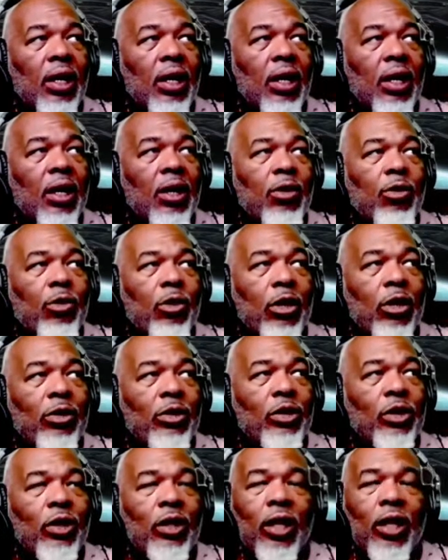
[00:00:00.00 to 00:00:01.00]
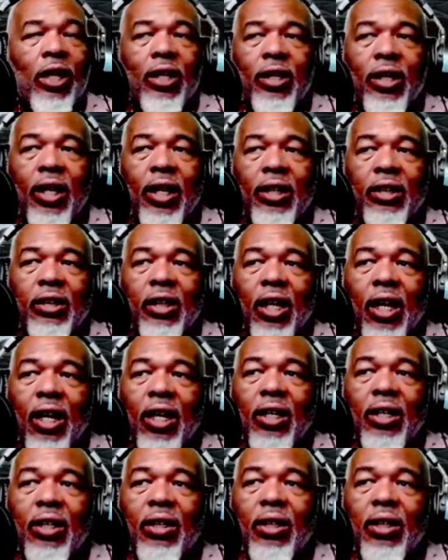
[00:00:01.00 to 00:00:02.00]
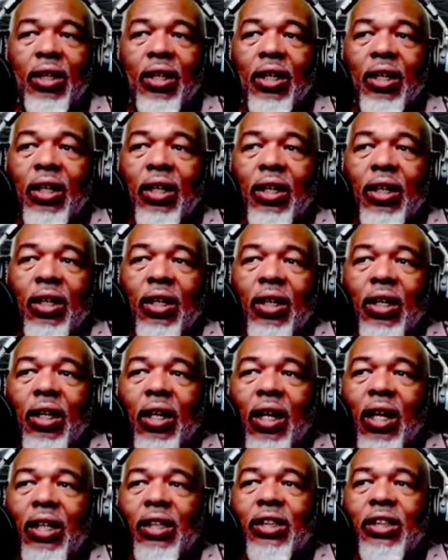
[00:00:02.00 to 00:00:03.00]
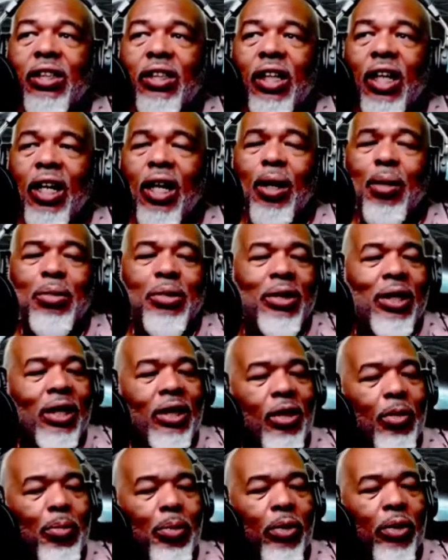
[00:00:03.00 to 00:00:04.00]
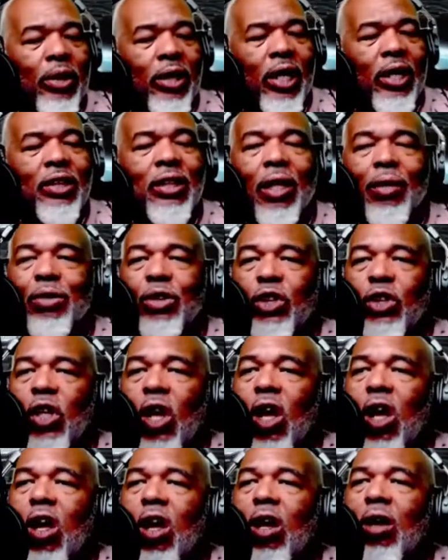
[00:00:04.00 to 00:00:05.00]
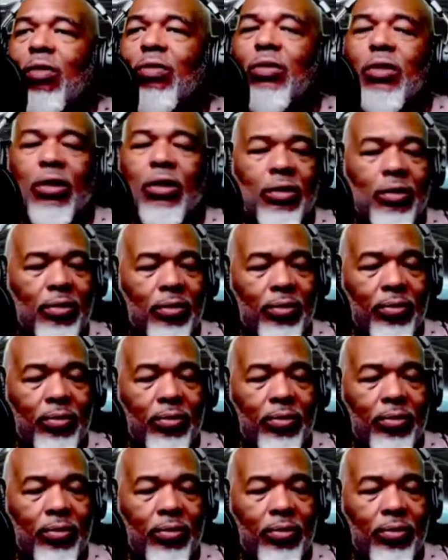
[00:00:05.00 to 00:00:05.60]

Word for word: Uh, when I was looking at it last night, it seems that the police have solved